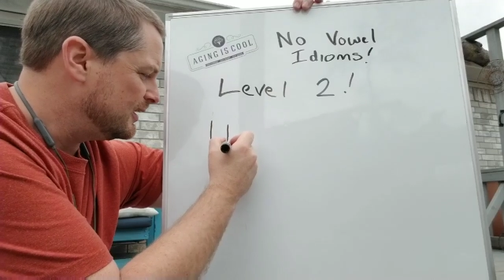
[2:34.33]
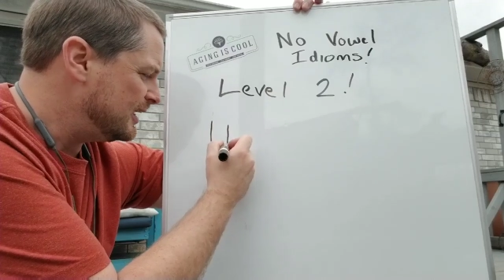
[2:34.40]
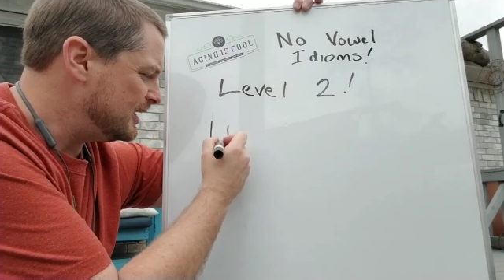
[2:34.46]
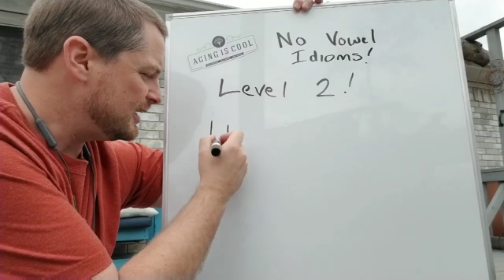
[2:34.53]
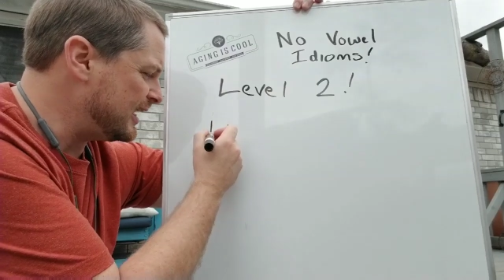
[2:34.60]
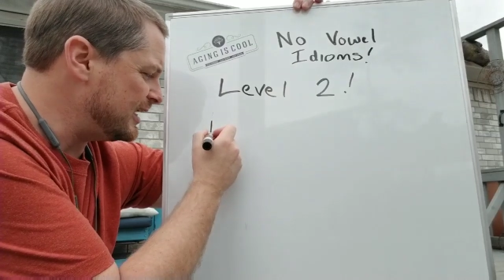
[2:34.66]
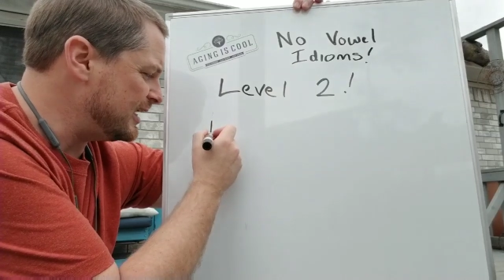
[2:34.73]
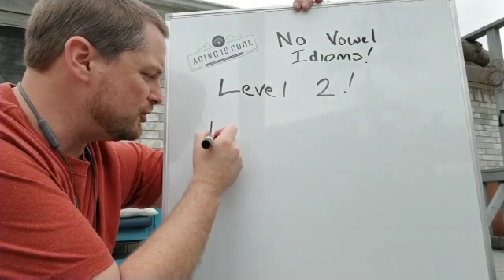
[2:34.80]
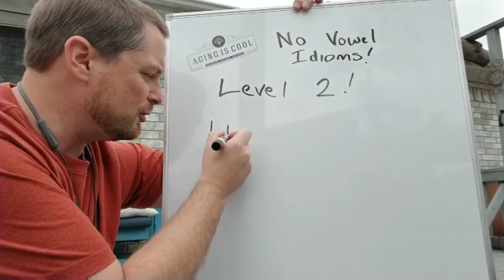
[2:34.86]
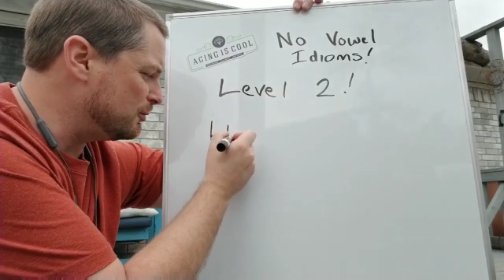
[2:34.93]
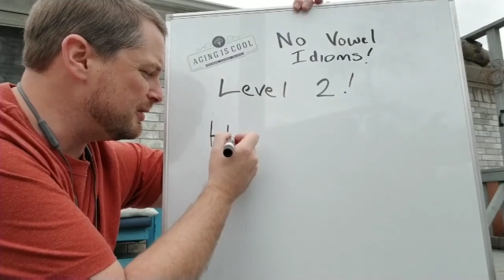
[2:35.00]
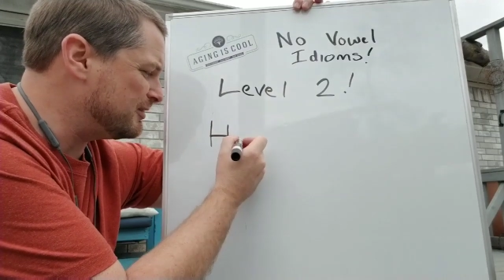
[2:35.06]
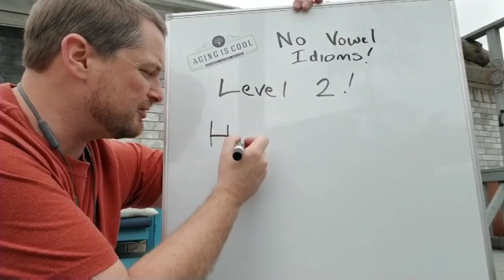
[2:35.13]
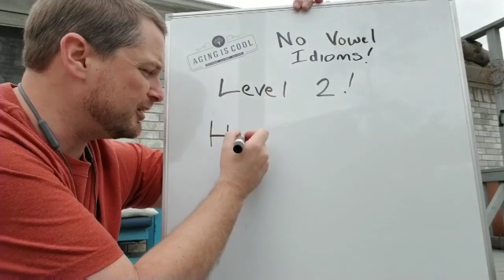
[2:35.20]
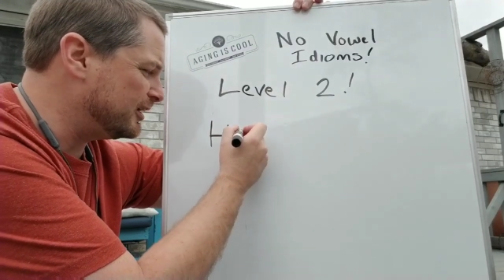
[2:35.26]
Again, you're
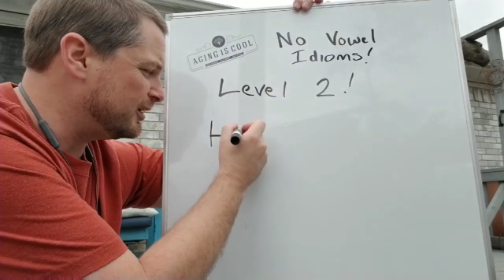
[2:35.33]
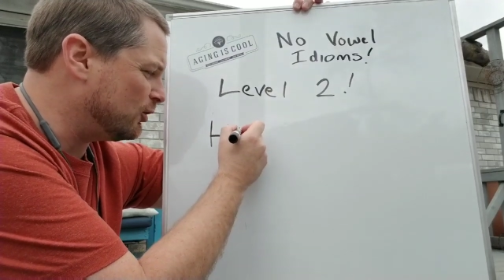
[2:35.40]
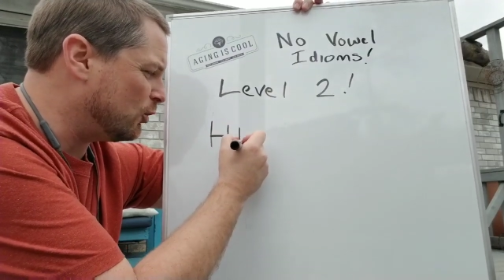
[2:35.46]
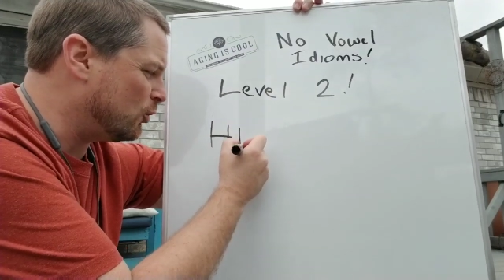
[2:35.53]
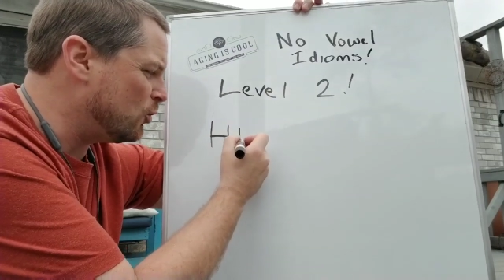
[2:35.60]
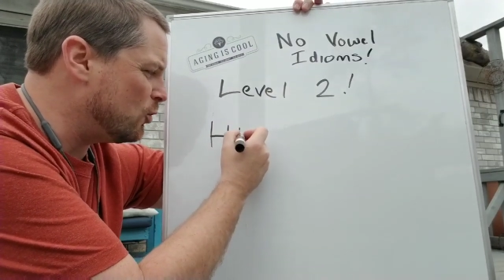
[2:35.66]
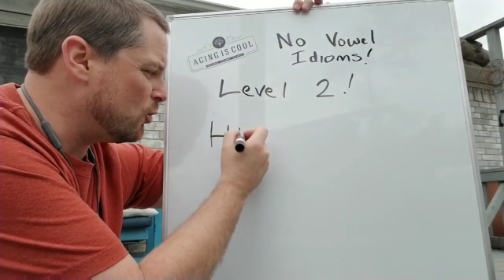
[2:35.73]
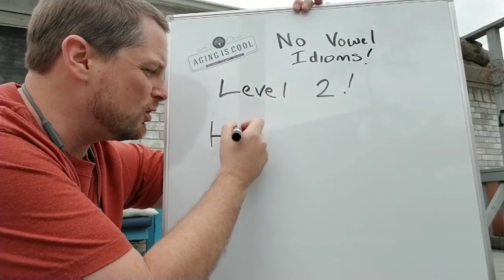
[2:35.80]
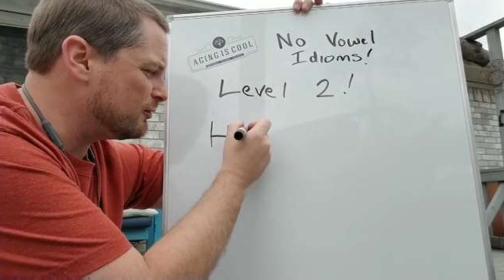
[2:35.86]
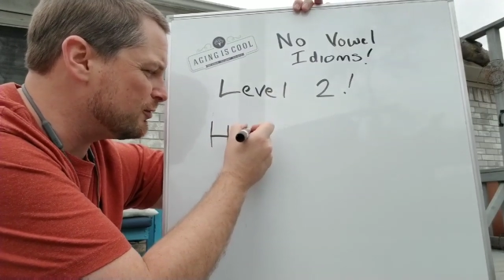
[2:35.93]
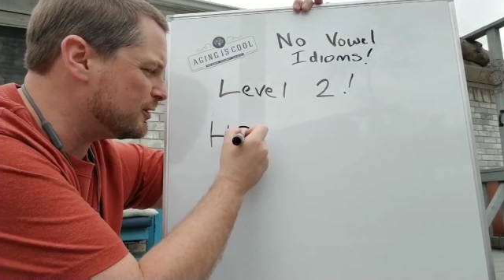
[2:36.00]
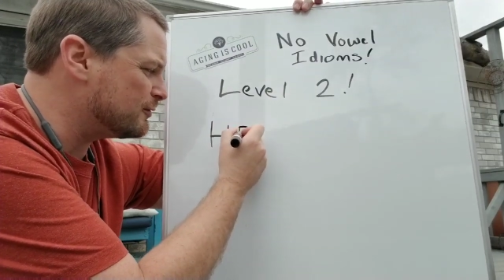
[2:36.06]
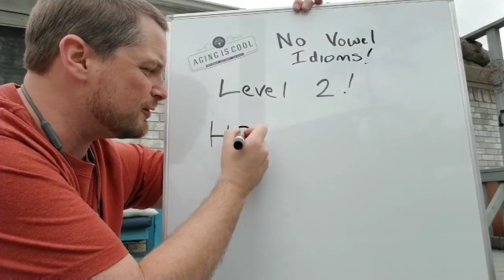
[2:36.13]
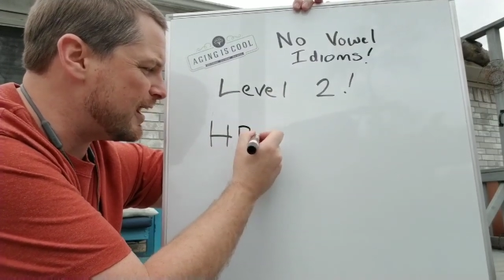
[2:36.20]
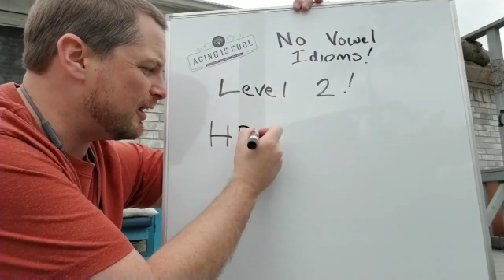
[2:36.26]
missing all of
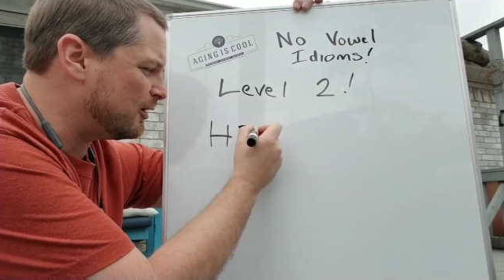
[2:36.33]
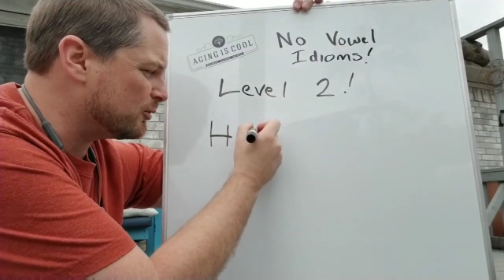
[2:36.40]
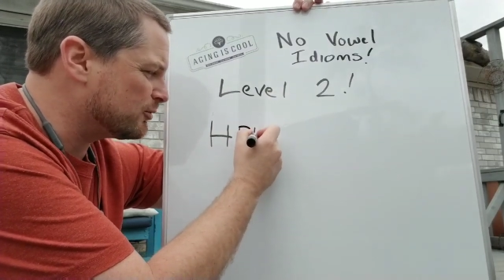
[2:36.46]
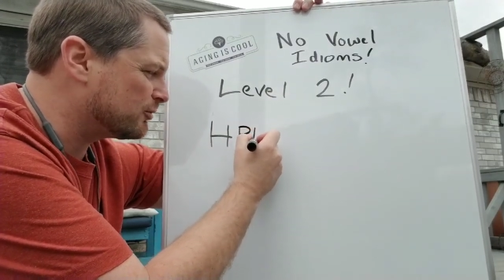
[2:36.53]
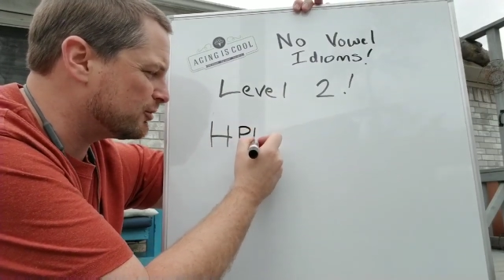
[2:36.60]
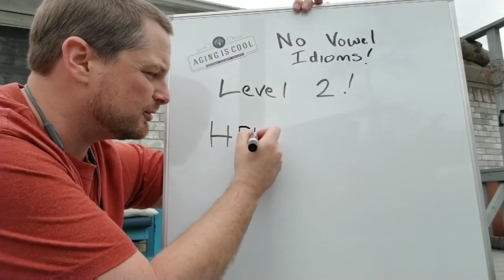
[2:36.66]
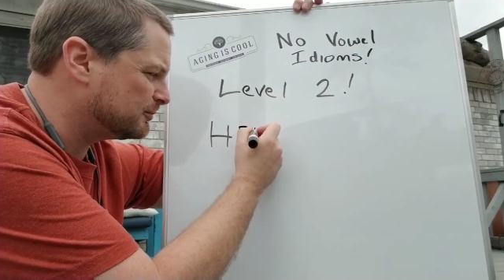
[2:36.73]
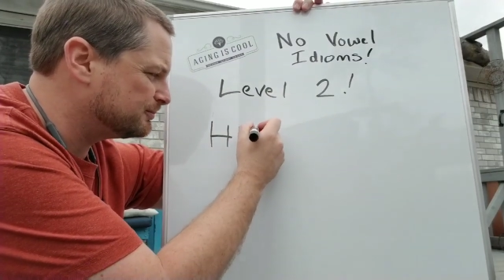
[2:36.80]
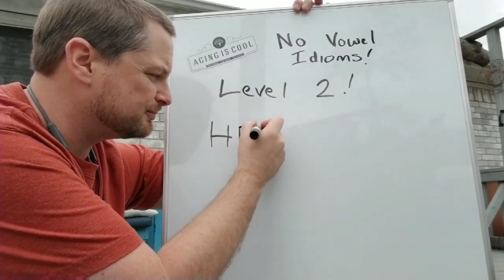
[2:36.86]
the vowels.